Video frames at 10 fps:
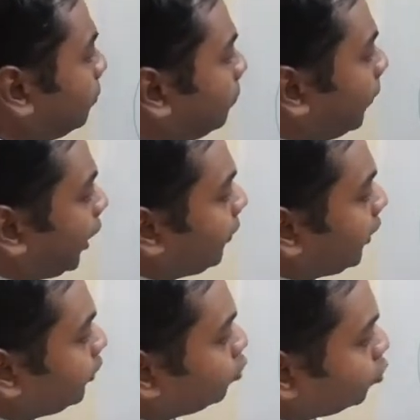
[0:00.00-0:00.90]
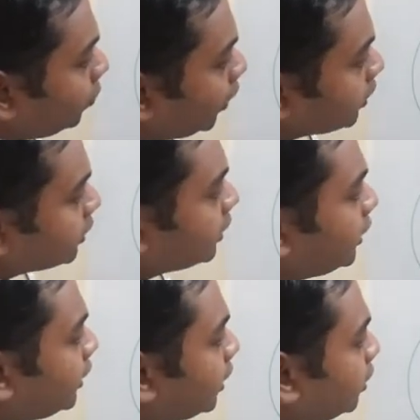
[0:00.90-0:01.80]
pi by 2 plus
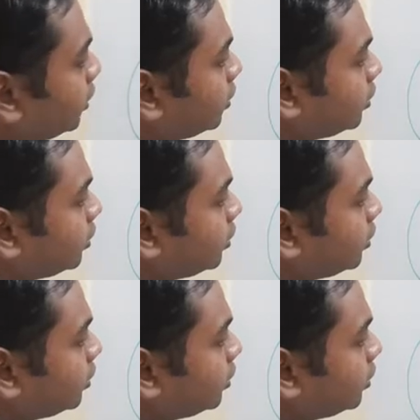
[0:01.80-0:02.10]
theta